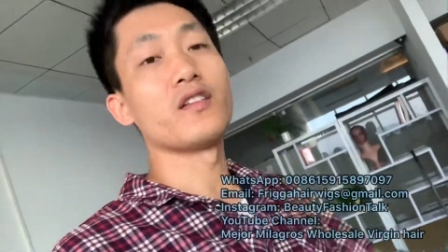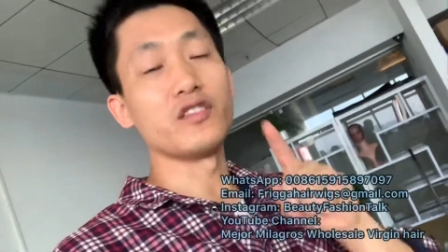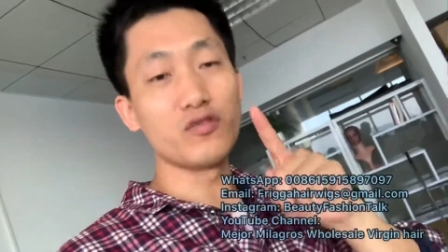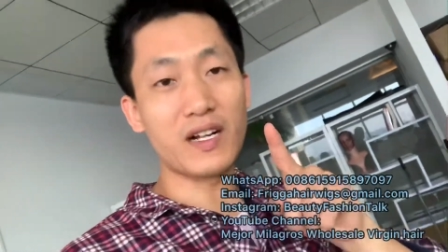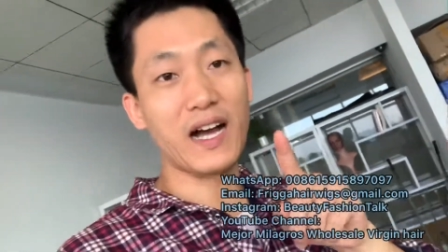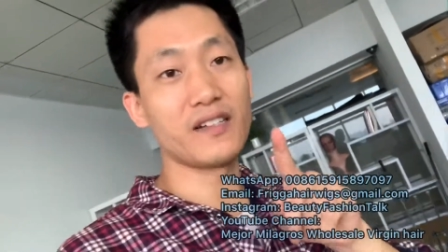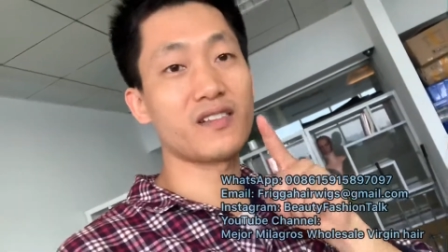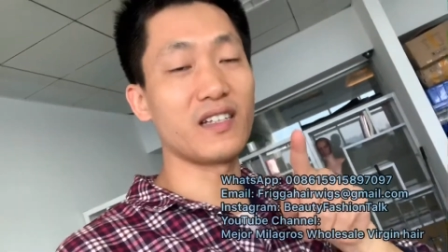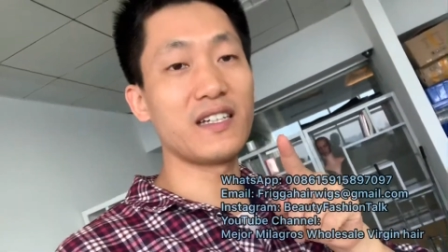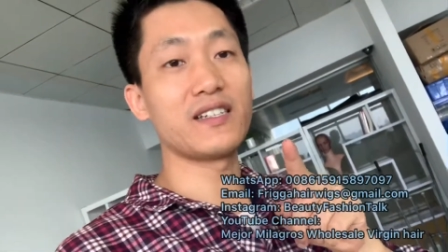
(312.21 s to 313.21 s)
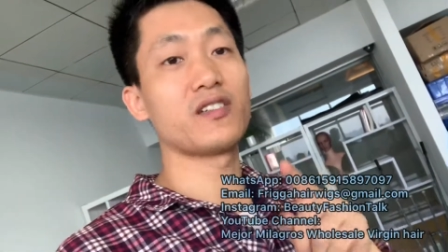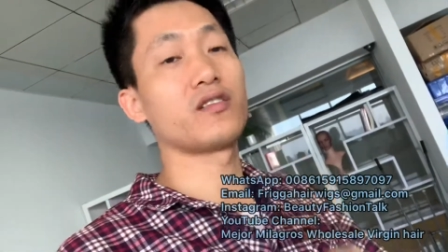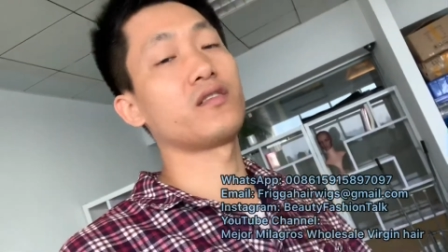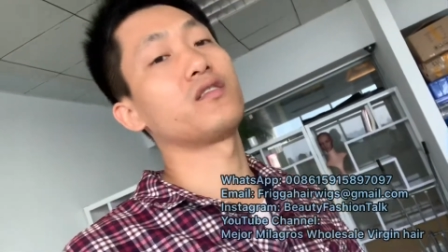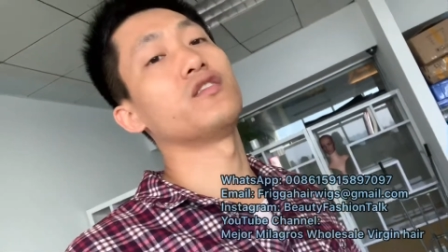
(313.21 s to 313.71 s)
You guys see it,
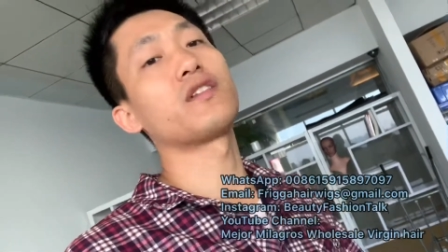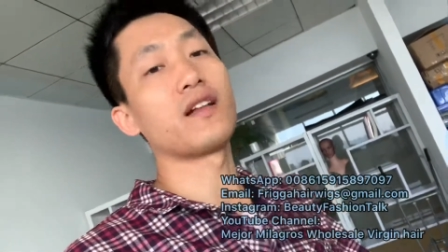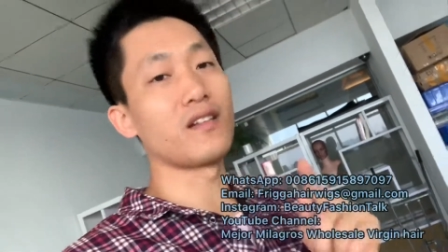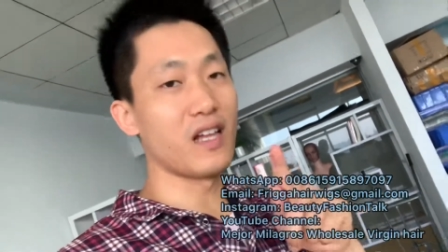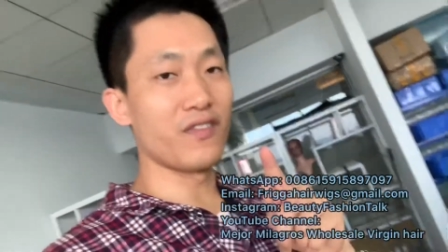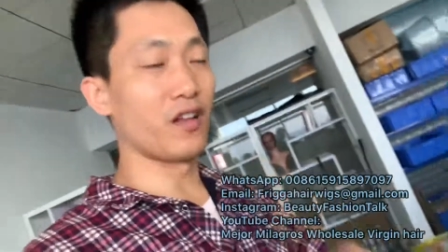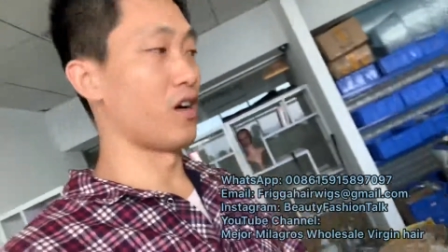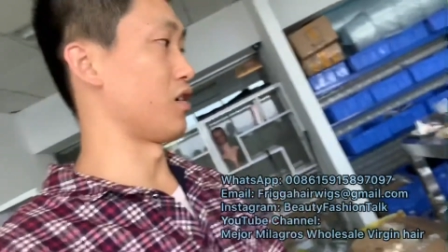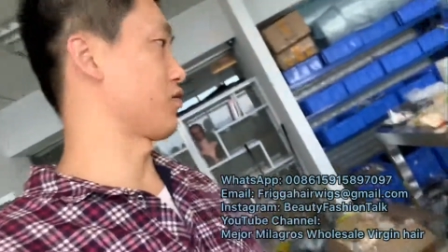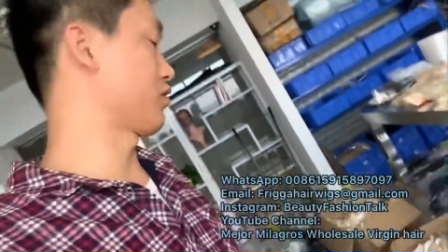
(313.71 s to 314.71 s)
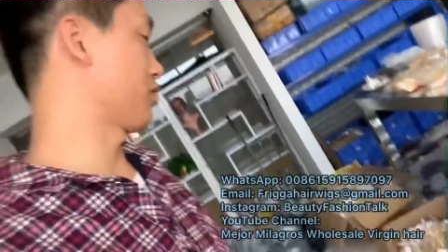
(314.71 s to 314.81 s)
you can learn a lot.